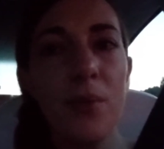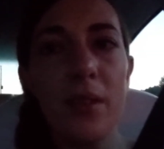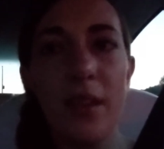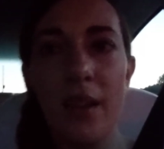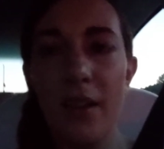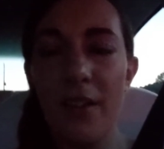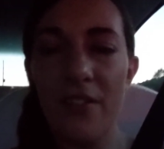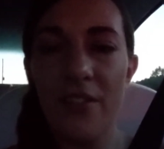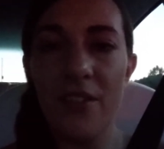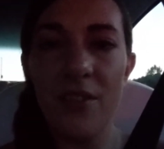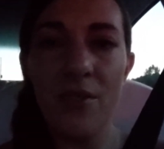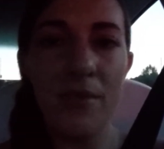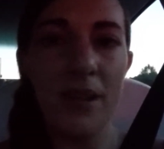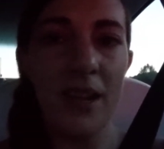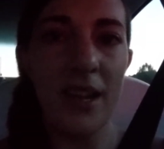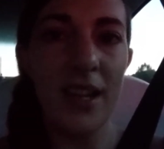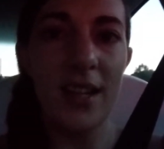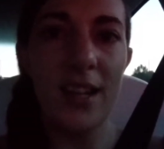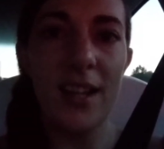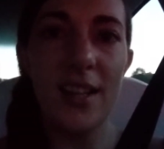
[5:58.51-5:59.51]
were there for
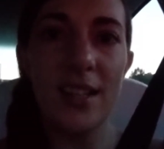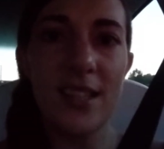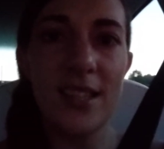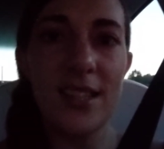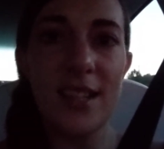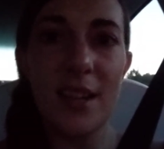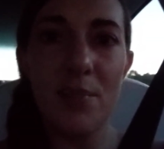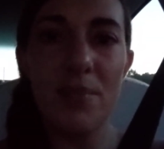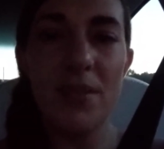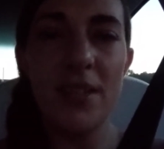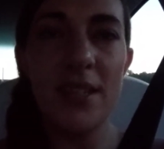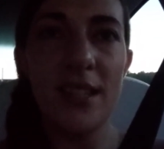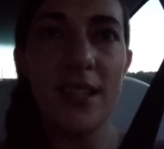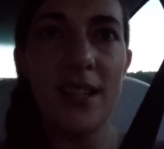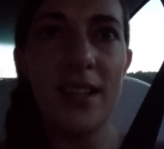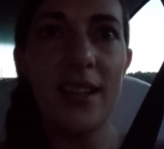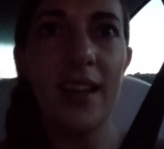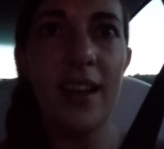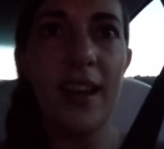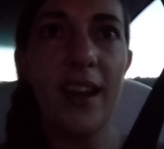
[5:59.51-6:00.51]
me and stepped
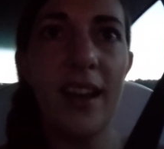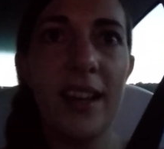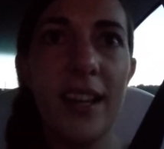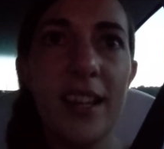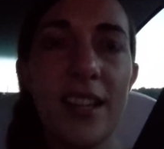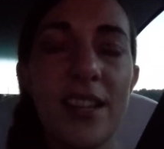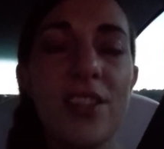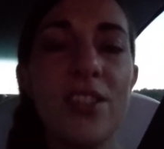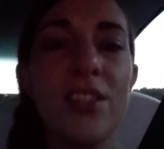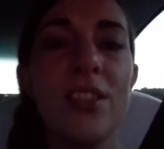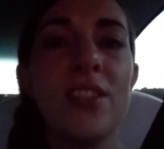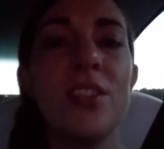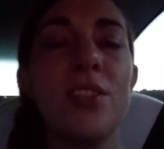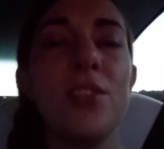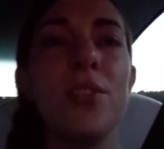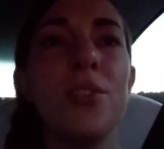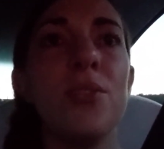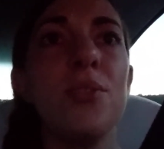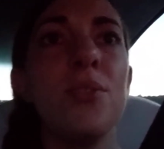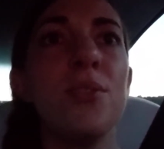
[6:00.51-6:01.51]

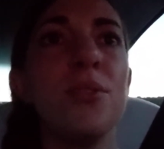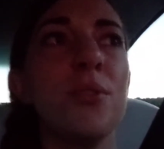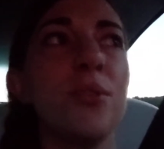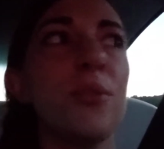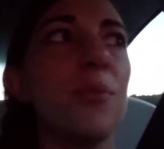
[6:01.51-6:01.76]
into